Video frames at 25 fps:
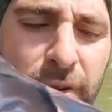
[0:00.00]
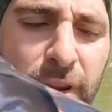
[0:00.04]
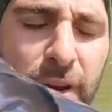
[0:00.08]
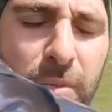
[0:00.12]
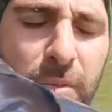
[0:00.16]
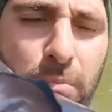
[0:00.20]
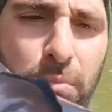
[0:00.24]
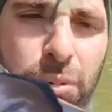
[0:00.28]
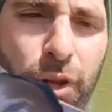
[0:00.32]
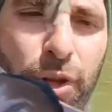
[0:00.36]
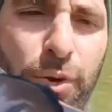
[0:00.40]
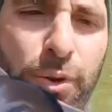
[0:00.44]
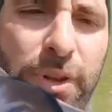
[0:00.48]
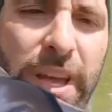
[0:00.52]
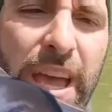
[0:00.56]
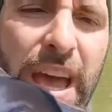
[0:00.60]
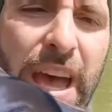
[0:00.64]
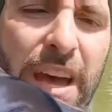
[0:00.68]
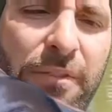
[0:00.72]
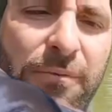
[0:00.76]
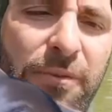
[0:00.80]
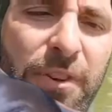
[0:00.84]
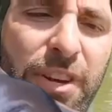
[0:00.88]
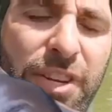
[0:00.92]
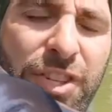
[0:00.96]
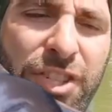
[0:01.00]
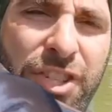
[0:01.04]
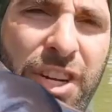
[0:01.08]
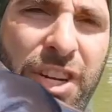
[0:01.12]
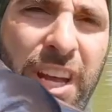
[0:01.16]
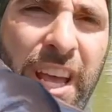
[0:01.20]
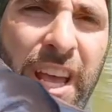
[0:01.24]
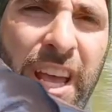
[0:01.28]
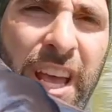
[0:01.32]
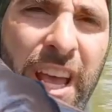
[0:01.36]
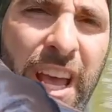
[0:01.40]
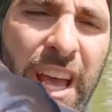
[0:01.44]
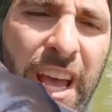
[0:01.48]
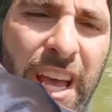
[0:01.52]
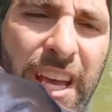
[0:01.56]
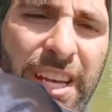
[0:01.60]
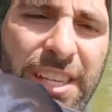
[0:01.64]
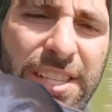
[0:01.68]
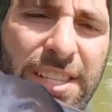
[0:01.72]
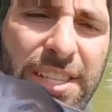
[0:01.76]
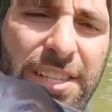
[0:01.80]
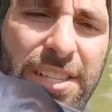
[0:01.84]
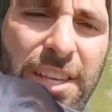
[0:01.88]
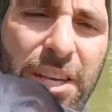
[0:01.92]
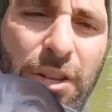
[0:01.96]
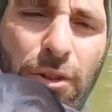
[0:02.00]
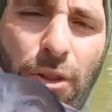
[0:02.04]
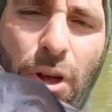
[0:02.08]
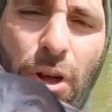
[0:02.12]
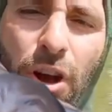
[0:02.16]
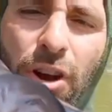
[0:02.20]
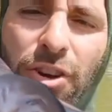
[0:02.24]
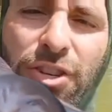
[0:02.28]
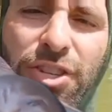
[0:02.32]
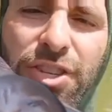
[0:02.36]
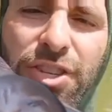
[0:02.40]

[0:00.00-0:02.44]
on the formulation, I emphasize